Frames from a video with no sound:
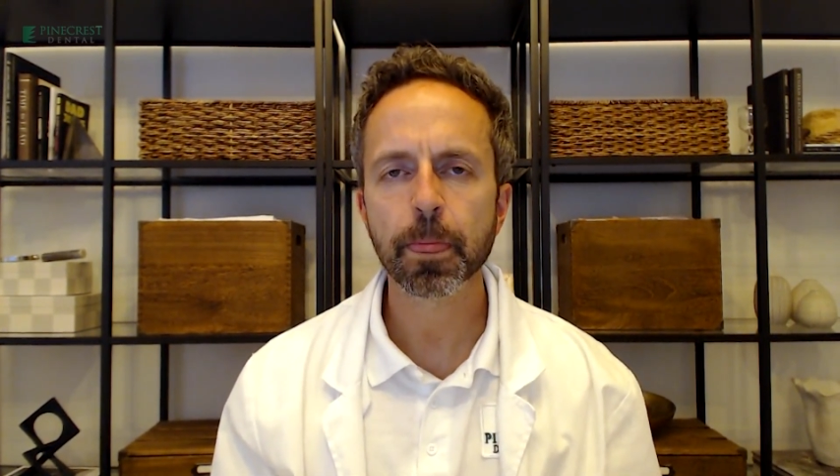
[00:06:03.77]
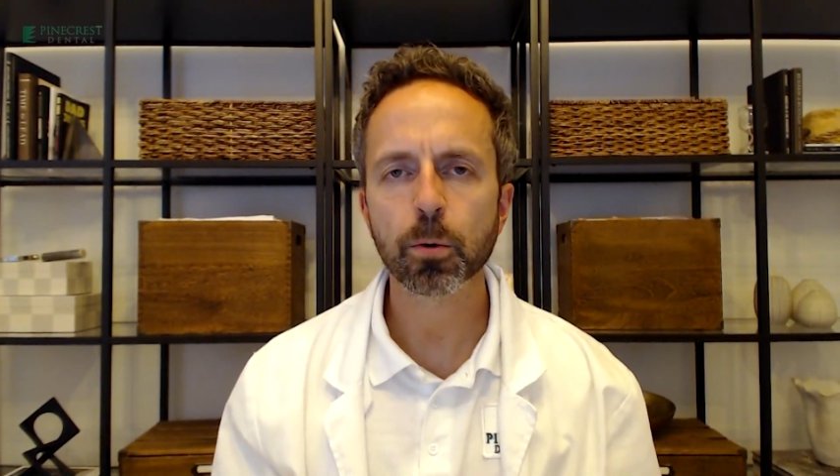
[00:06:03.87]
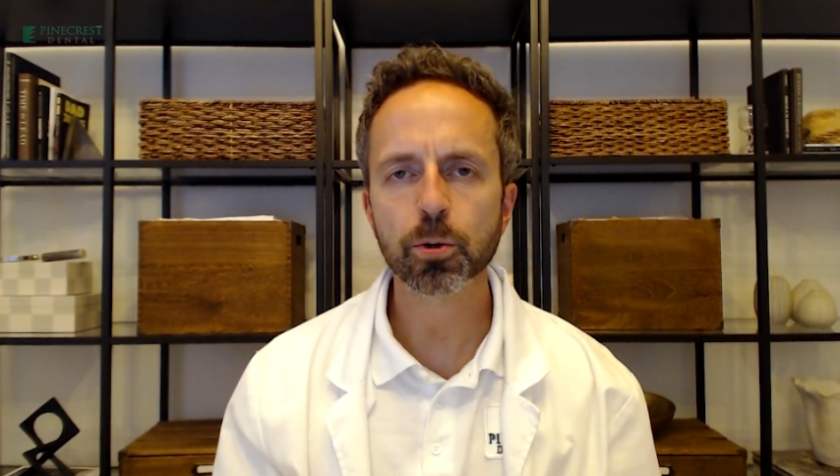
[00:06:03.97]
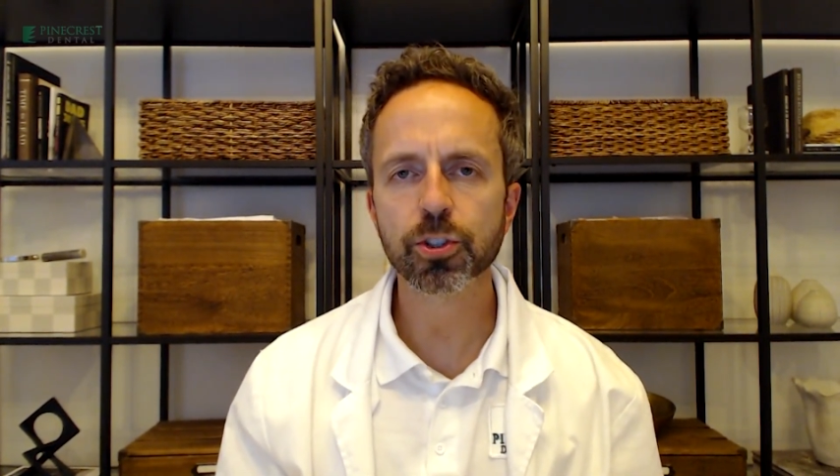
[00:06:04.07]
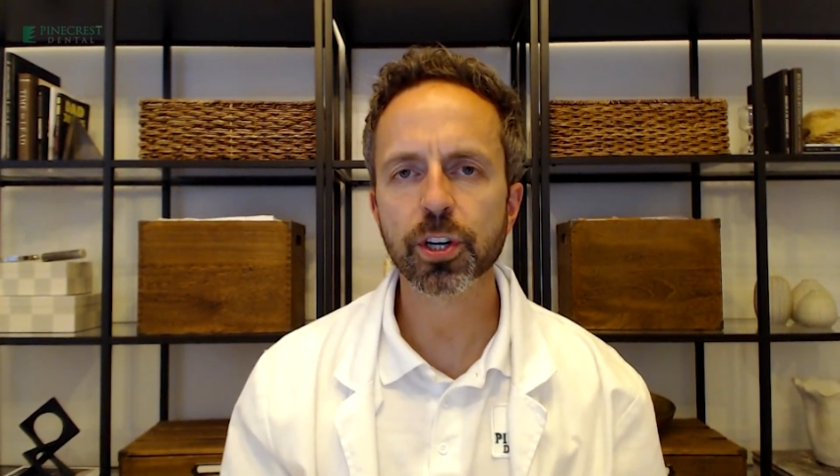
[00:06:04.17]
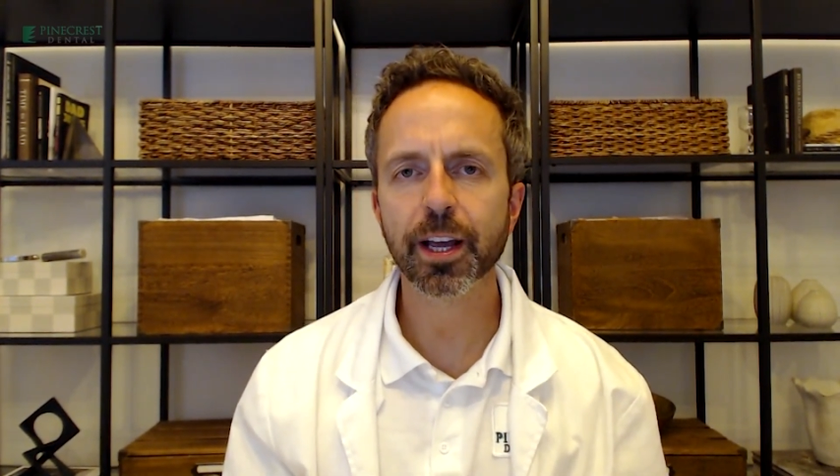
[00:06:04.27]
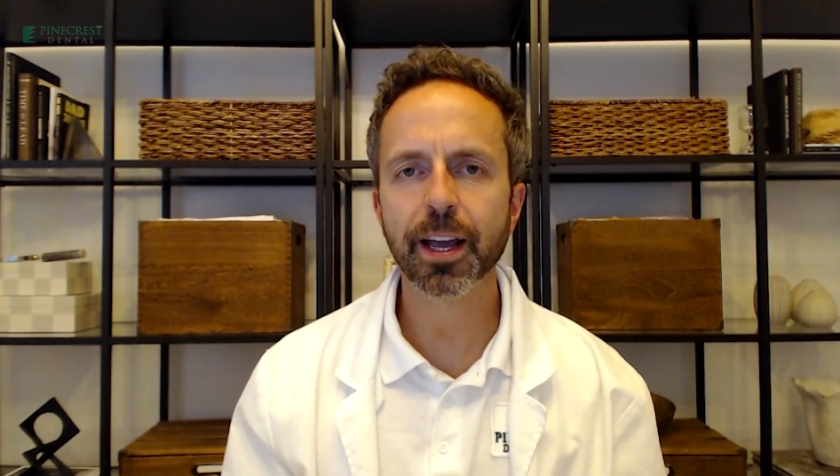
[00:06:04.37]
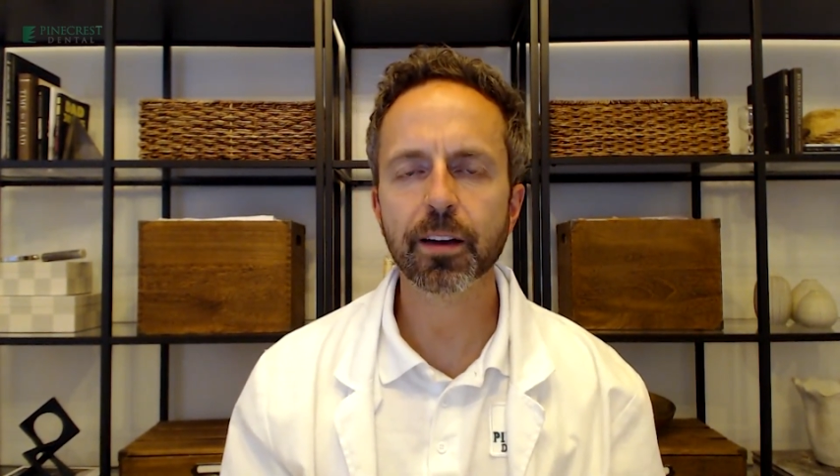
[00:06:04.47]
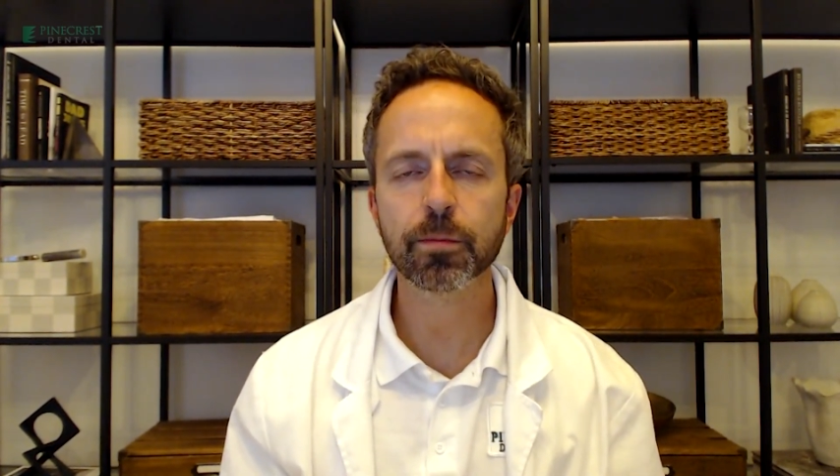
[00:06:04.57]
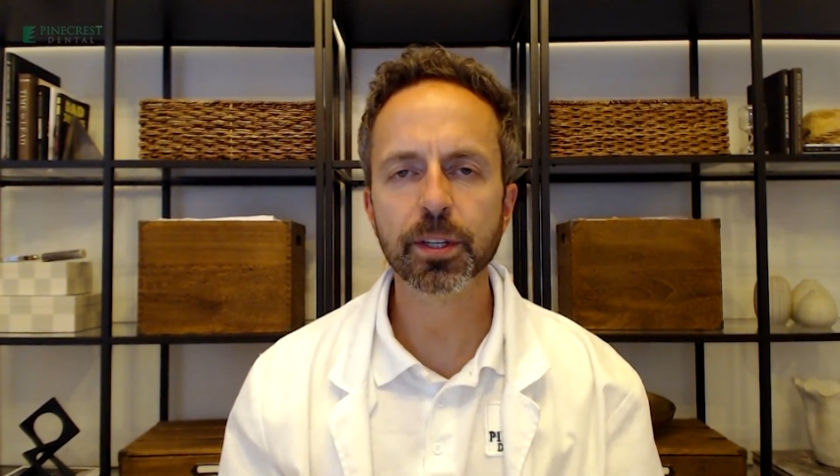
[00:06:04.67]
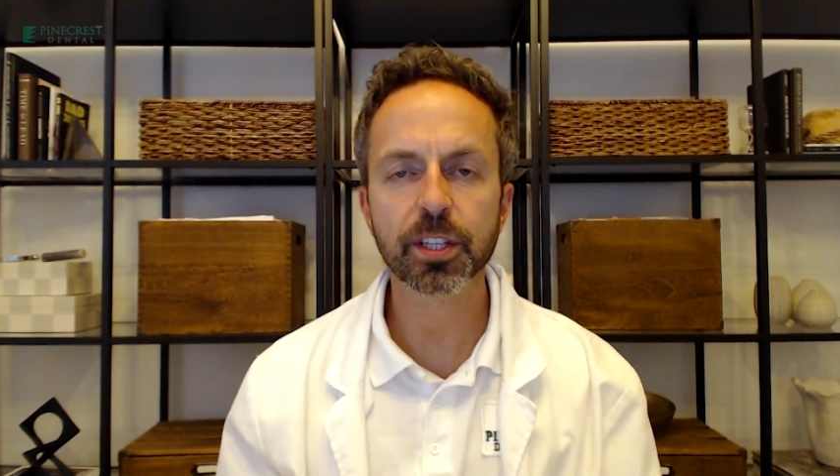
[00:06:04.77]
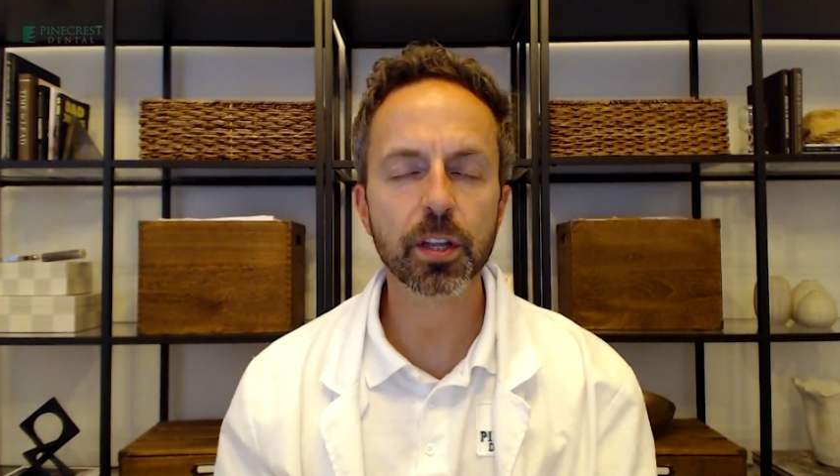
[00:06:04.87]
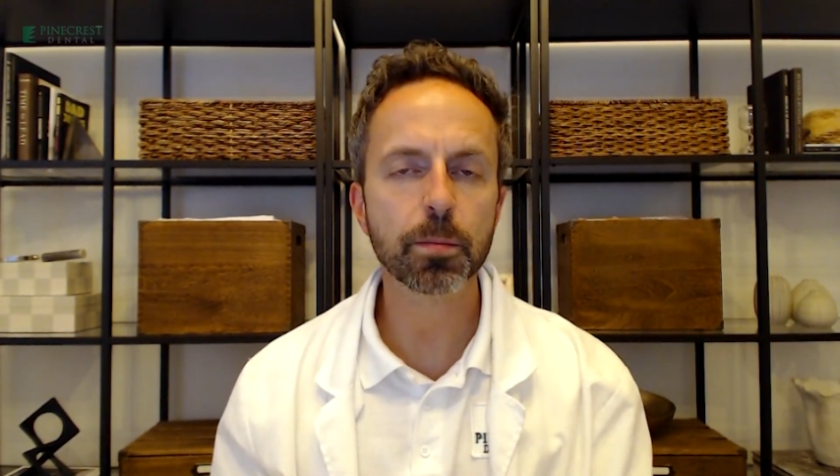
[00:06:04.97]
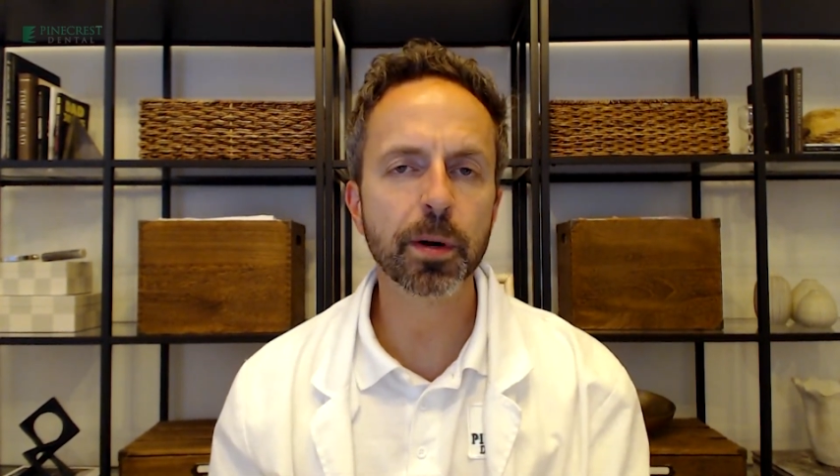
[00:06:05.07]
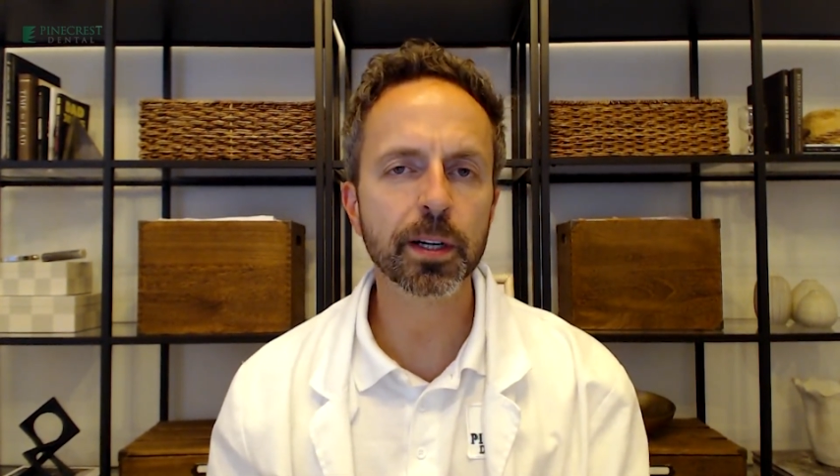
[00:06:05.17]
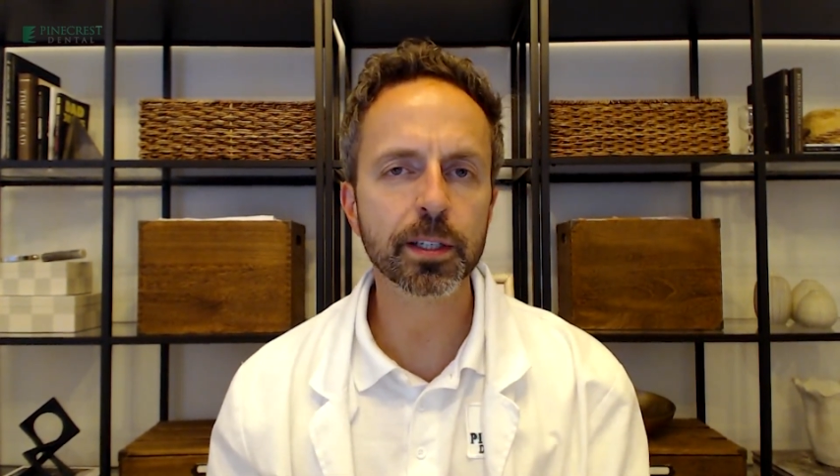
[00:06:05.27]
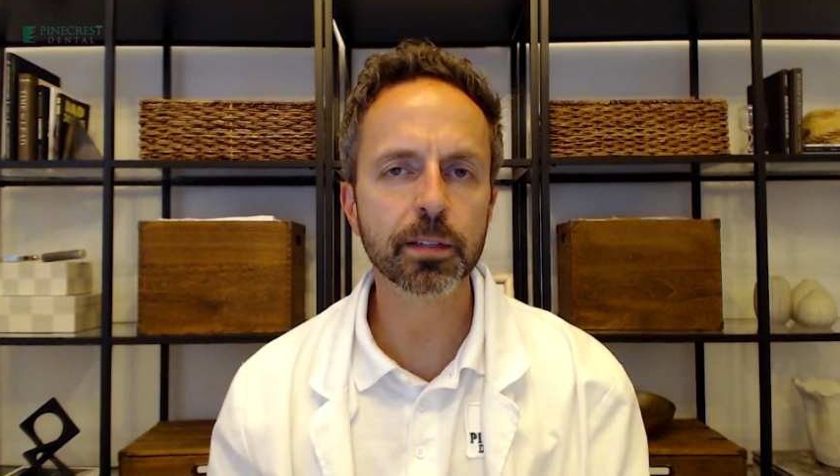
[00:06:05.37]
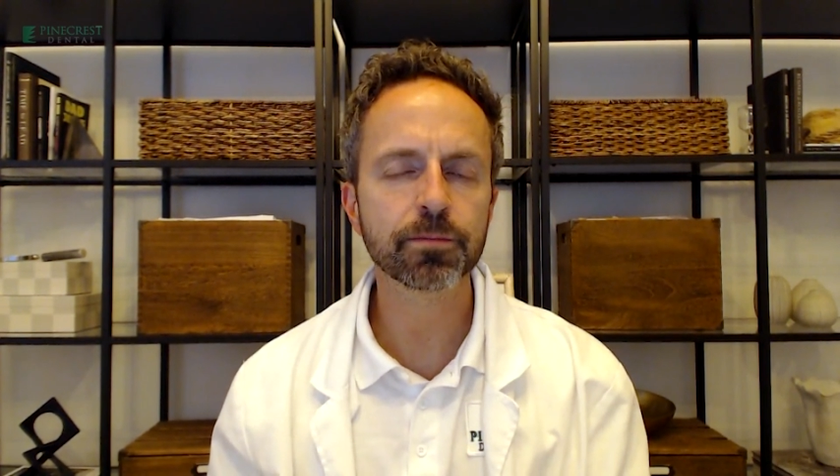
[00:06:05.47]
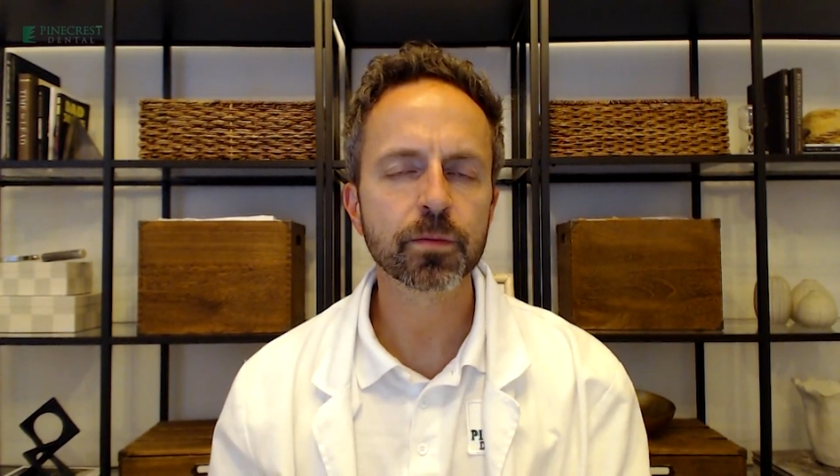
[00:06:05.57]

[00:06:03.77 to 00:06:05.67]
or should I have my teeth bonded?